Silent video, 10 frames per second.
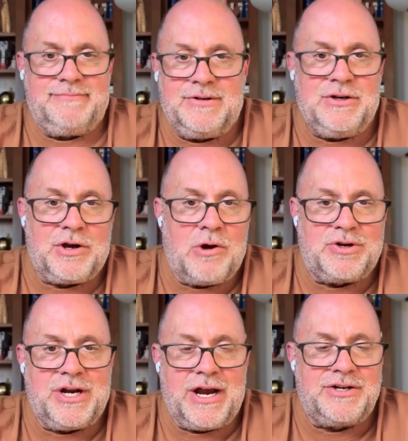
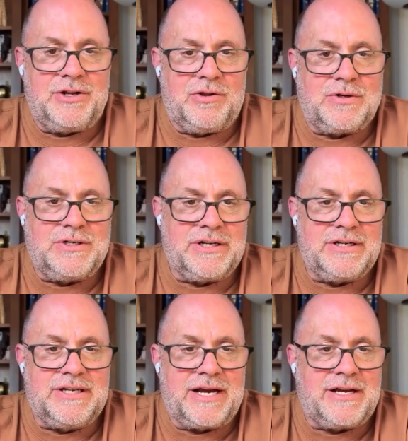negotiation that looks at
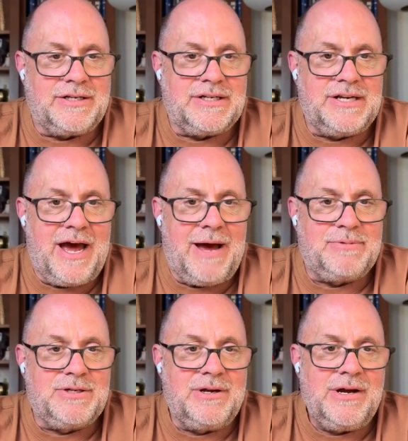second
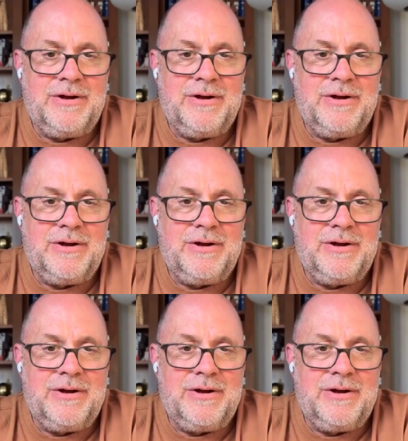steps.